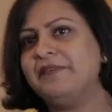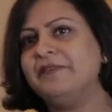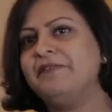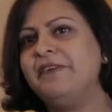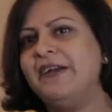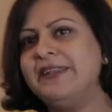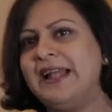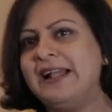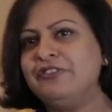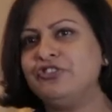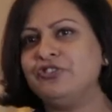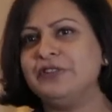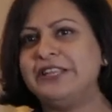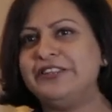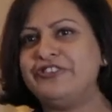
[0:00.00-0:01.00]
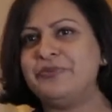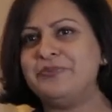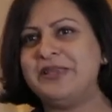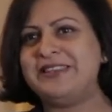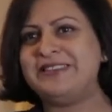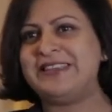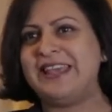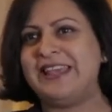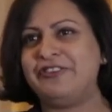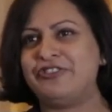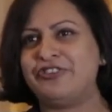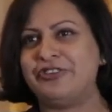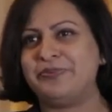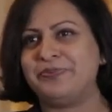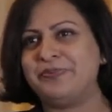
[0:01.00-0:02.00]
financial
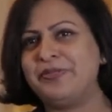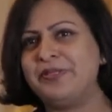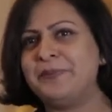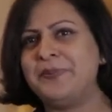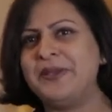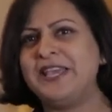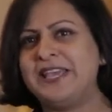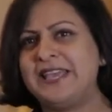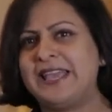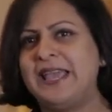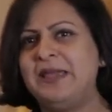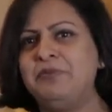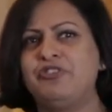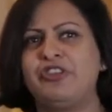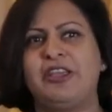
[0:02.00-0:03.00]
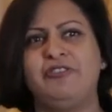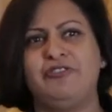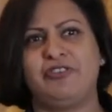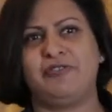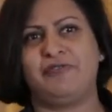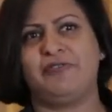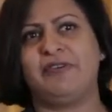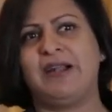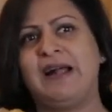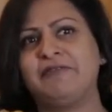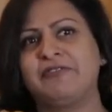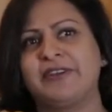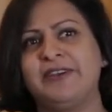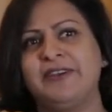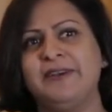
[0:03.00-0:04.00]
intermediation, the big game changer for
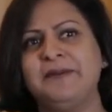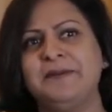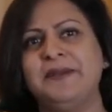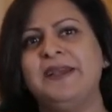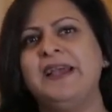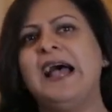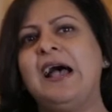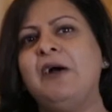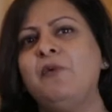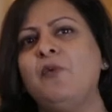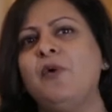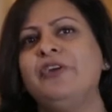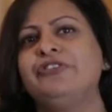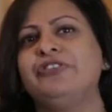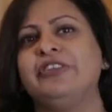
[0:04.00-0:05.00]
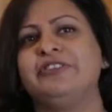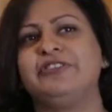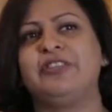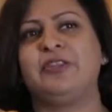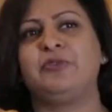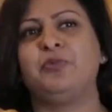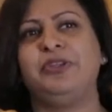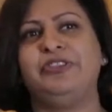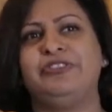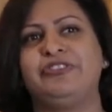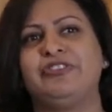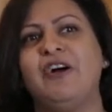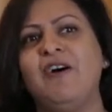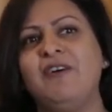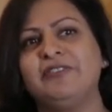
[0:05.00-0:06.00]
Africa. How was it that we
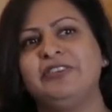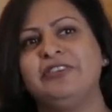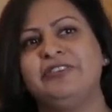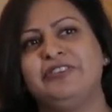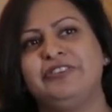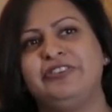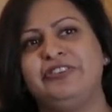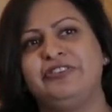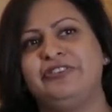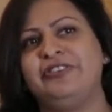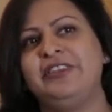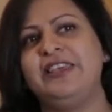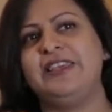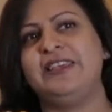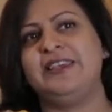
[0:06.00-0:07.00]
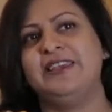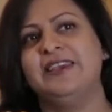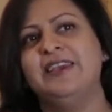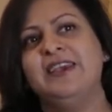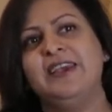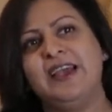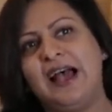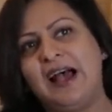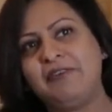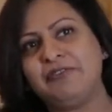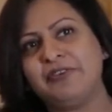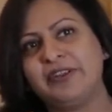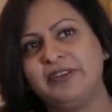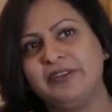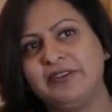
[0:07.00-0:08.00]
started to see
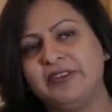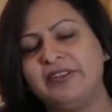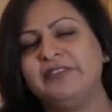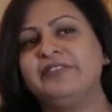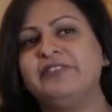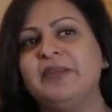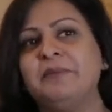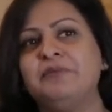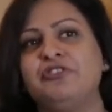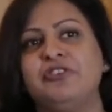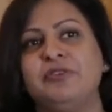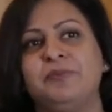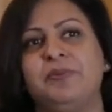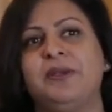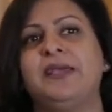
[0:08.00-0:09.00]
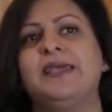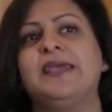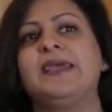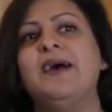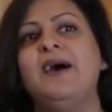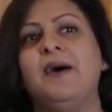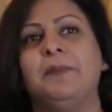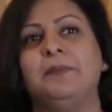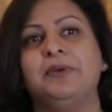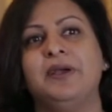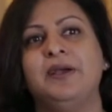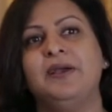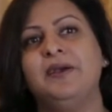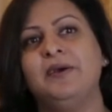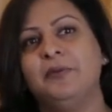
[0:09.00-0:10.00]
African consumption picking up?
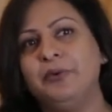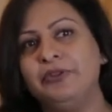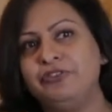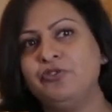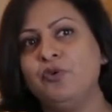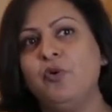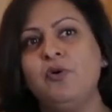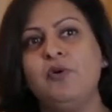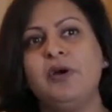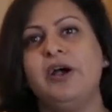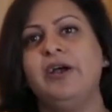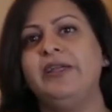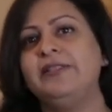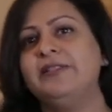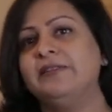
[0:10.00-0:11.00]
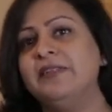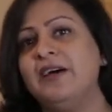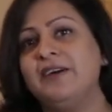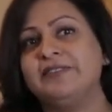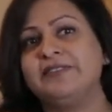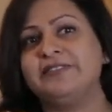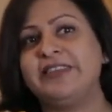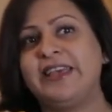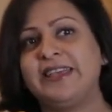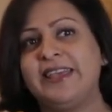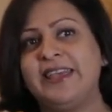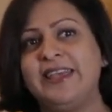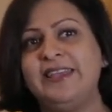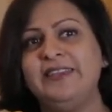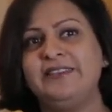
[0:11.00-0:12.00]
We saw in the last
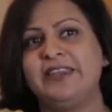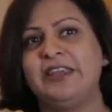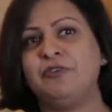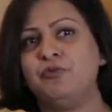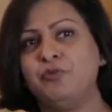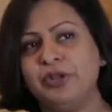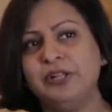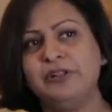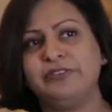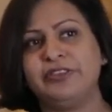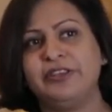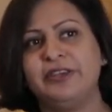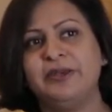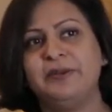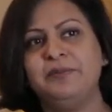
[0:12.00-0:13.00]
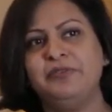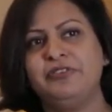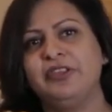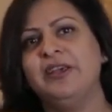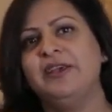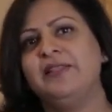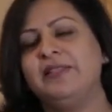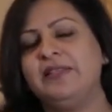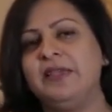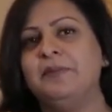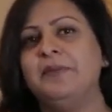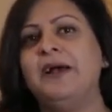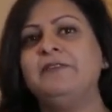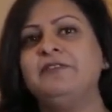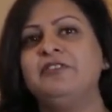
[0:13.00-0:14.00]
decade, in real terms, the
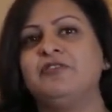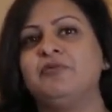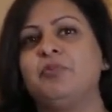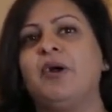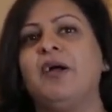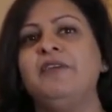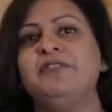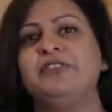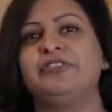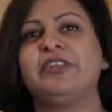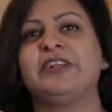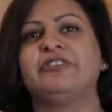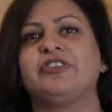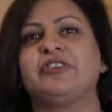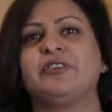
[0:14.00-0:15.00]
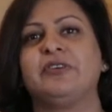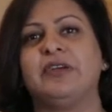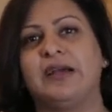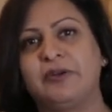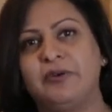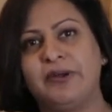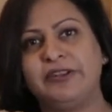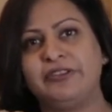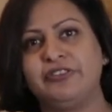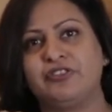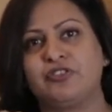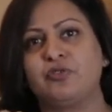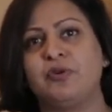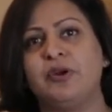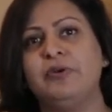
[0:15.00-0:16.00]
amount of private sector credit
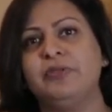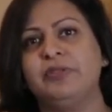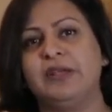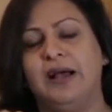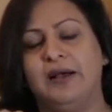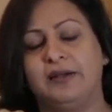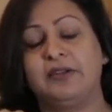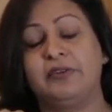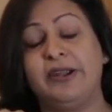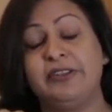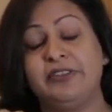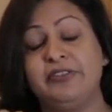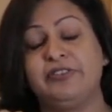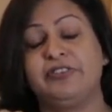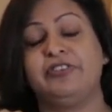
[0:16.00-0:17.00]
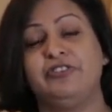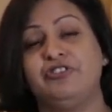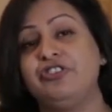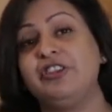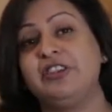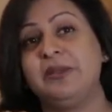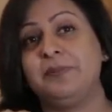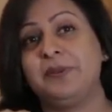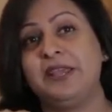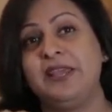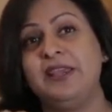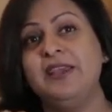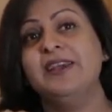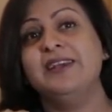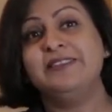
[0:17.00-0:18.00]
to
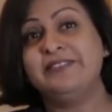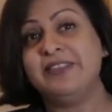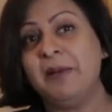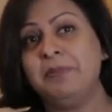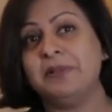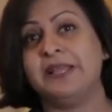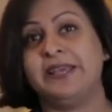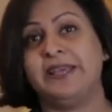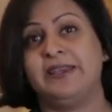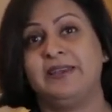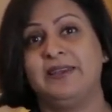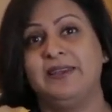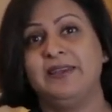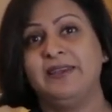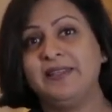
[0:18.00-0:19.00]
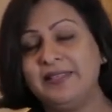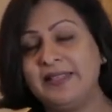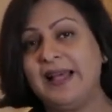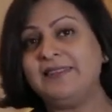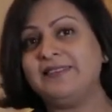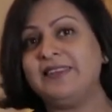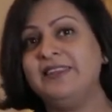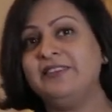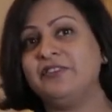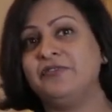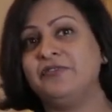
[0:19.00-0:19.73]
GDP doubling. That is a